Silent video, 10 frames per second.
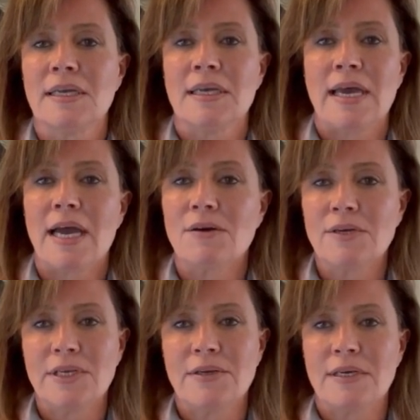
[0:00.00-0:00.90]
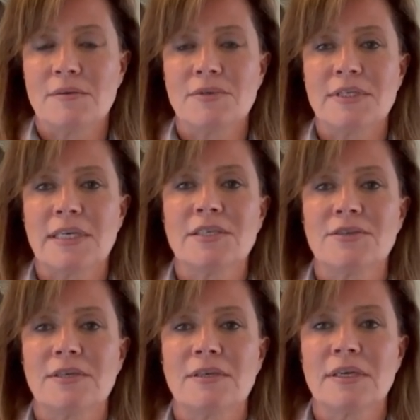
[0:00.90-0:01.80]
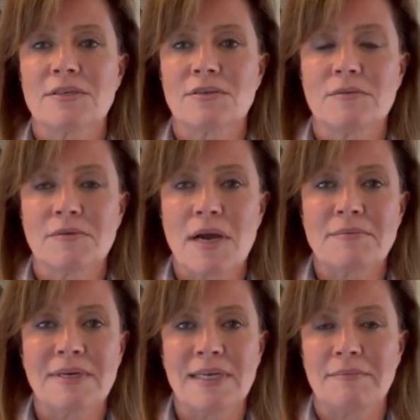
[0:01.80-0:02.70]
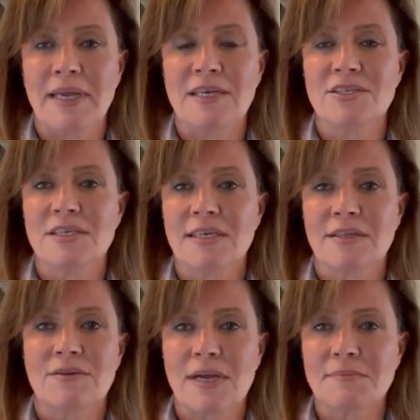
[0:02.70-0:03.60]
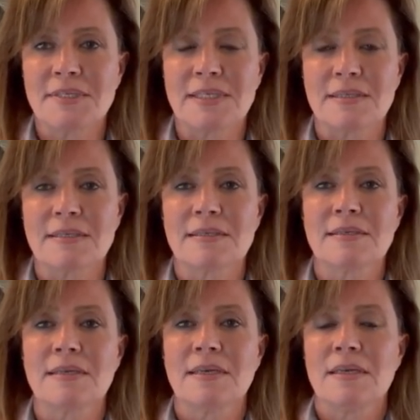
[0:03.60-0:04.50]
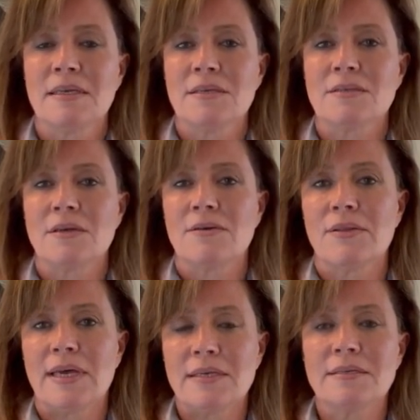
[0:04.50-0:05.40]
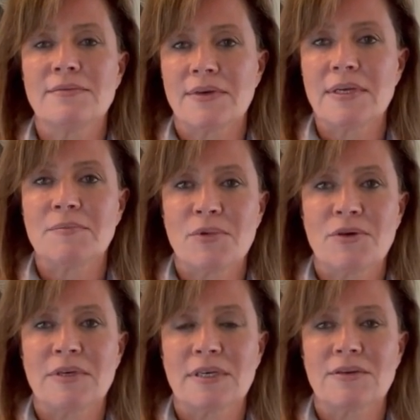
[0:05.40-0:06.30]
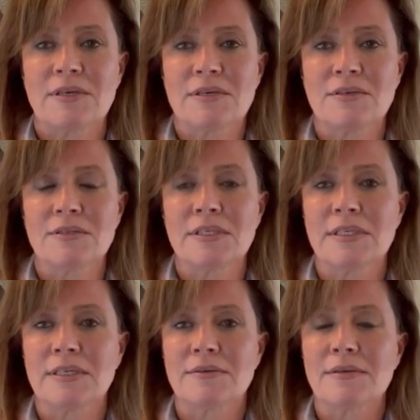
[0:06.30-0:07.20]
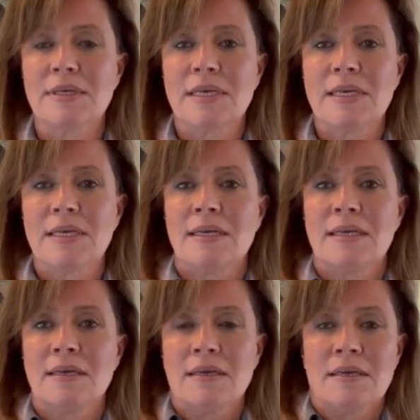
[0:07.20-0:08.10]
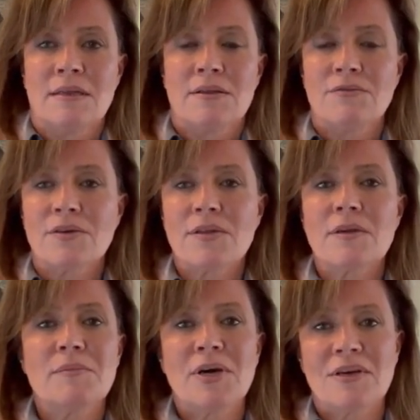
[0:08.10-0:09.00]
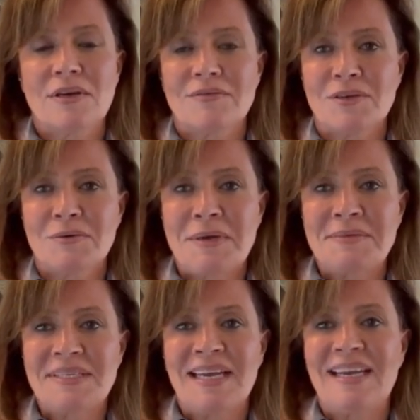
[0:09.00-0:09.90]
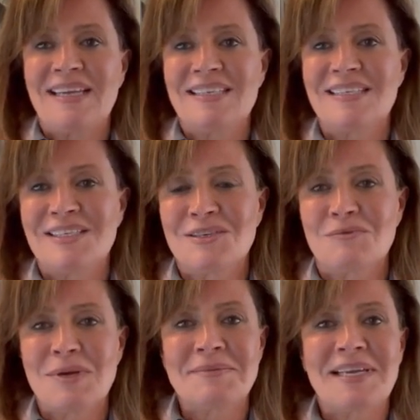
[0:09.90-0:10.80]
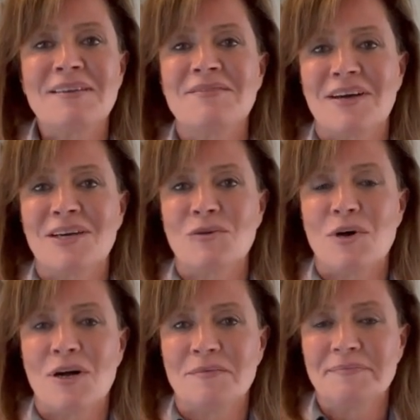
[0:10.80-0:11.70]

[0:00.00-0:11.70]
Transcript: how are you going to protect your intellectual property and manage it in their absence? So that is very important and critical to do. The fourth component of your website is your website firewall,